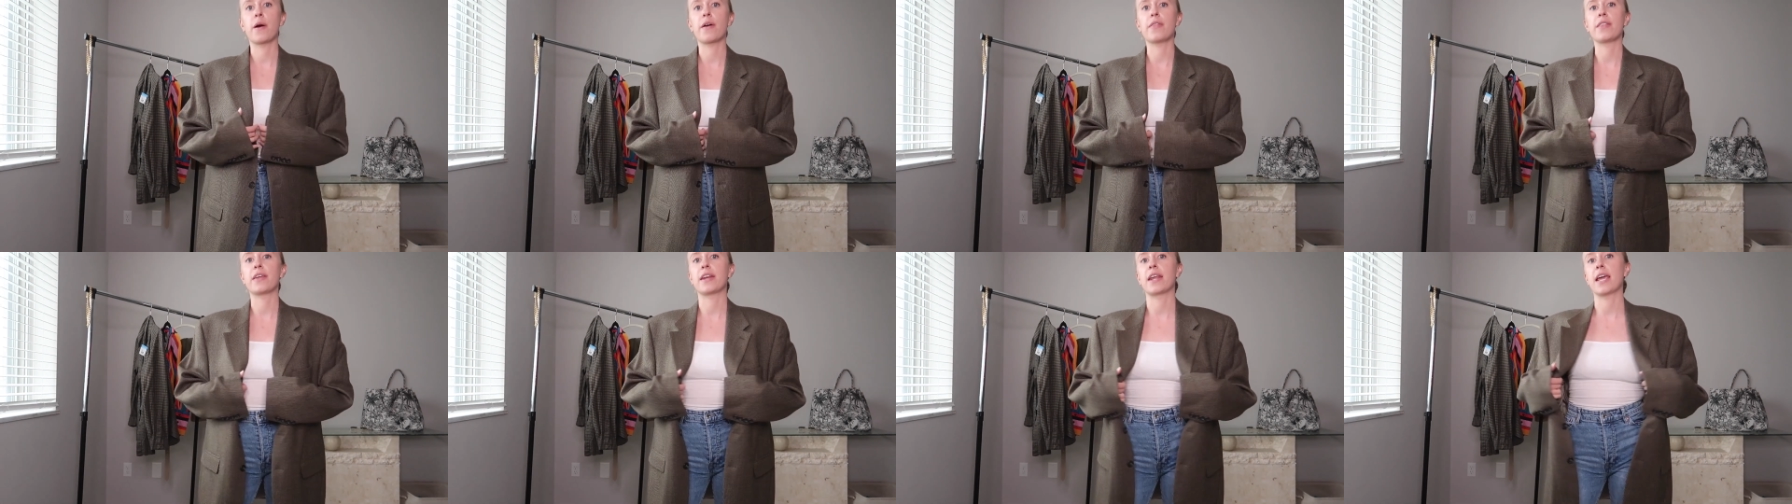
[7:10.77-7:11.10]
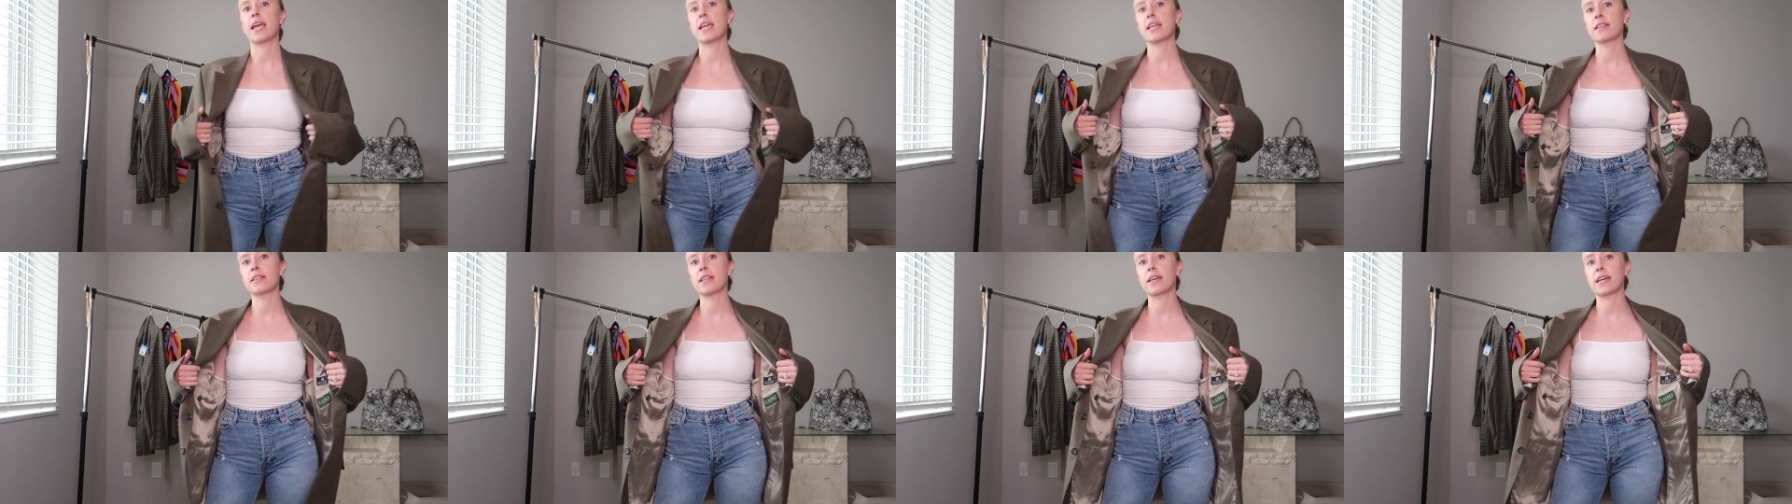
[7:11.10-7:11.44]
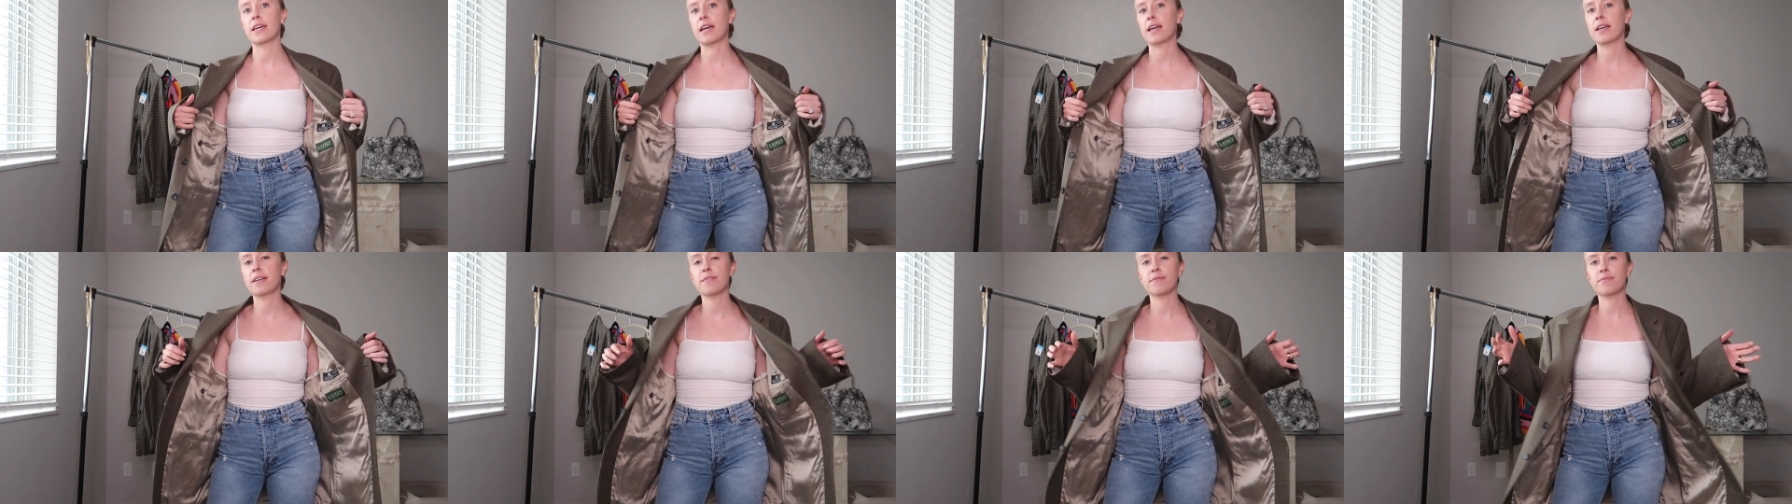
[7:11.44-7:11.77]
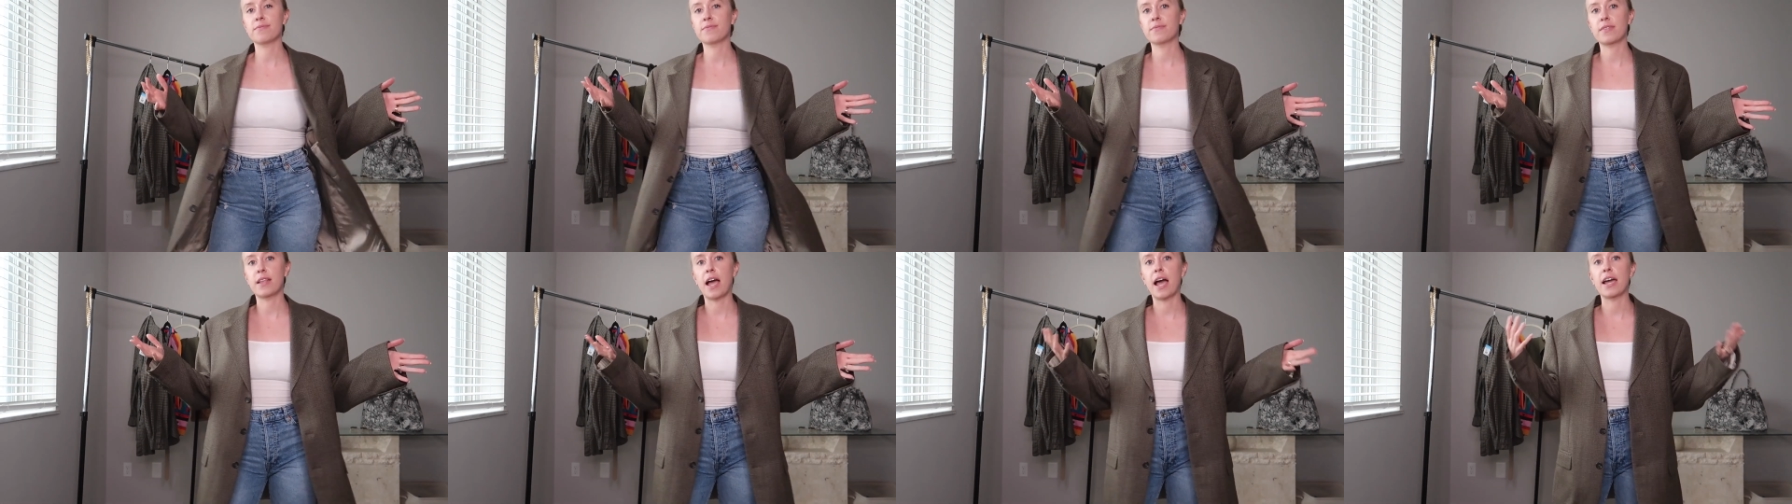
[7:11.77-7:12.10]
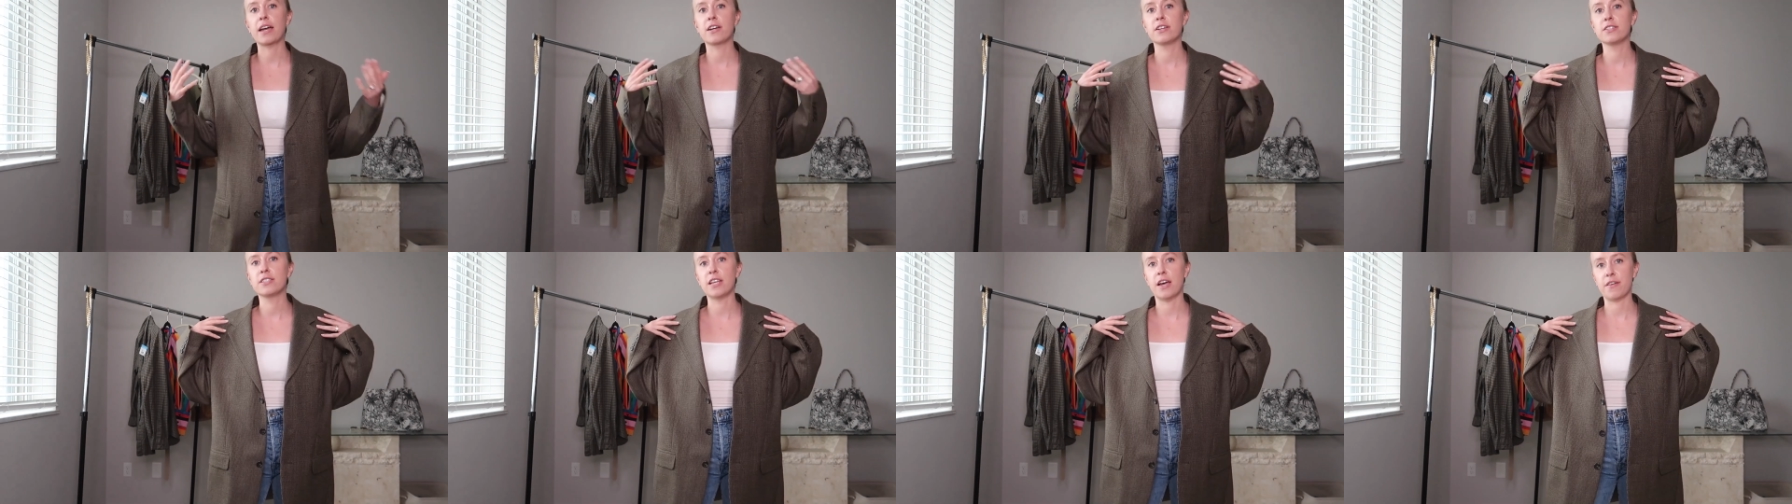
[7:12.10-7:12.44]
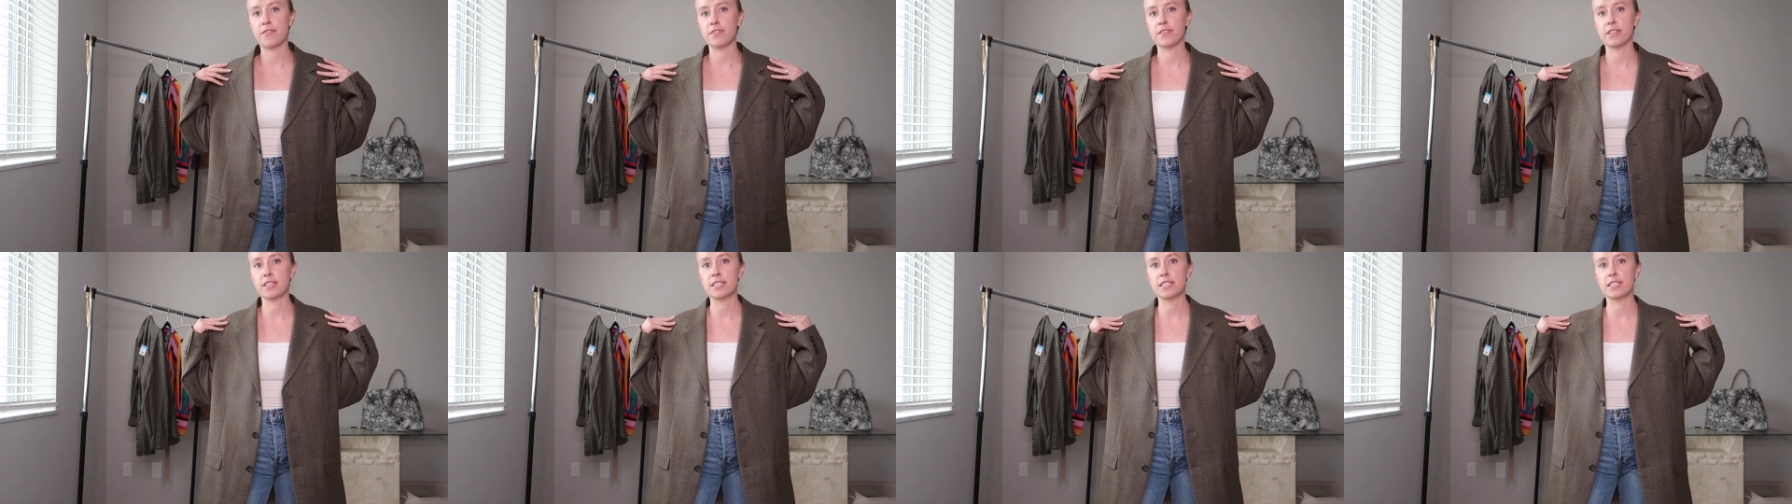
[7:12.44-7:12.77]
And then I could
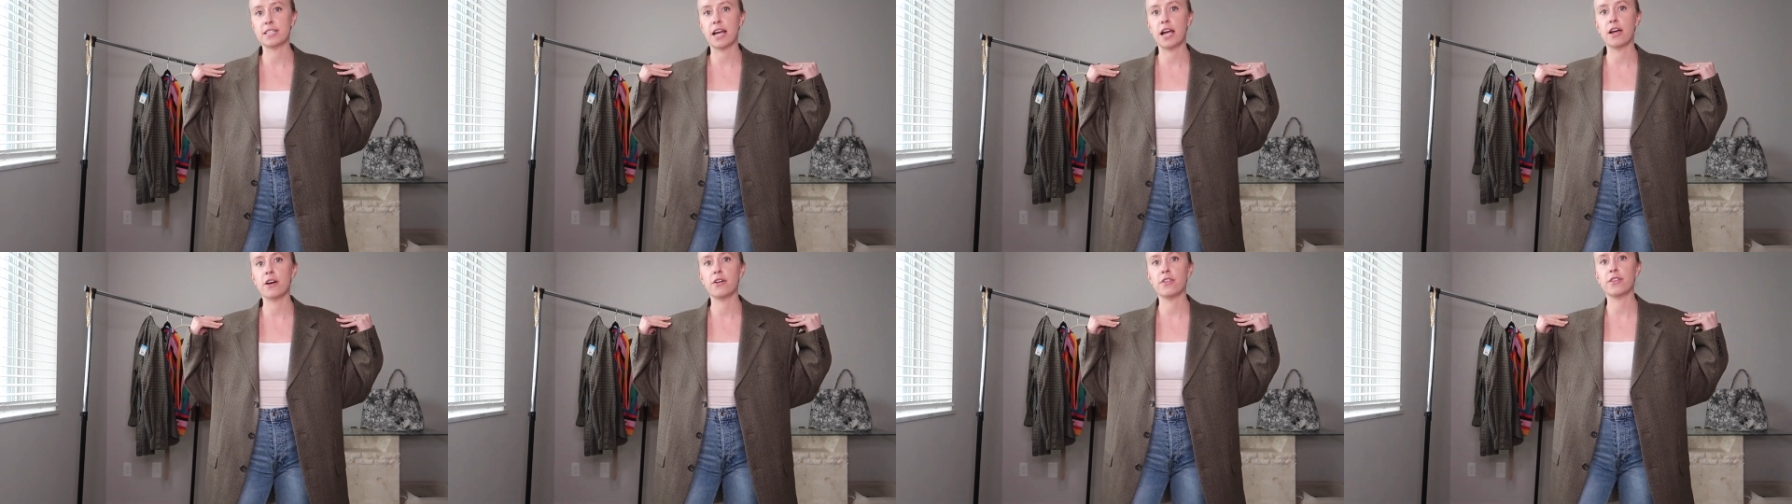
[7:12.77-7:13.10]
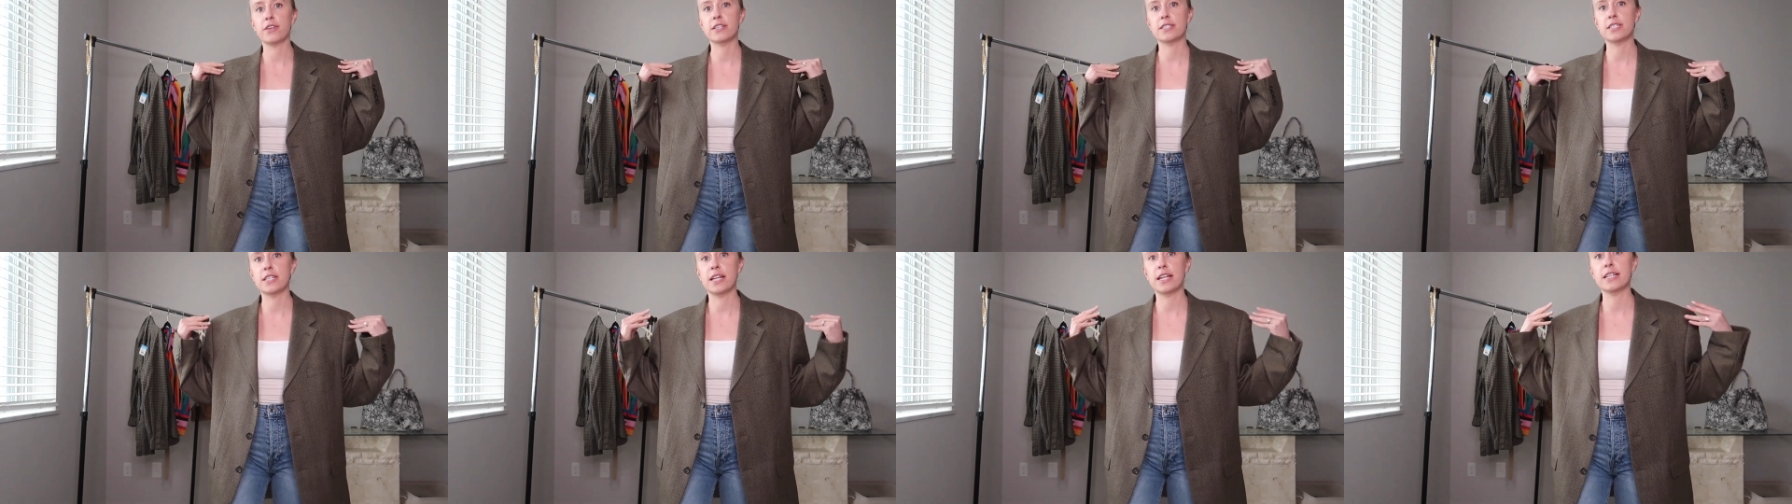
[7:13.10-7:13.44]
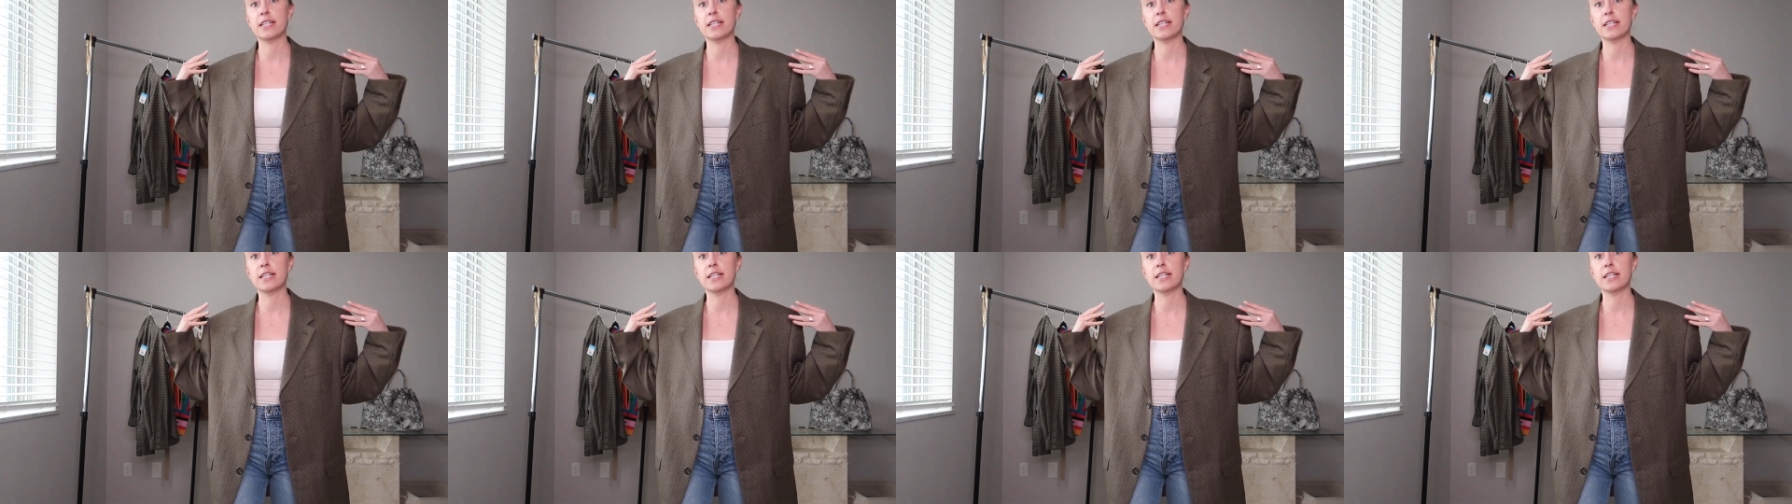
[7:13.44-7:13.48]
definitely style this.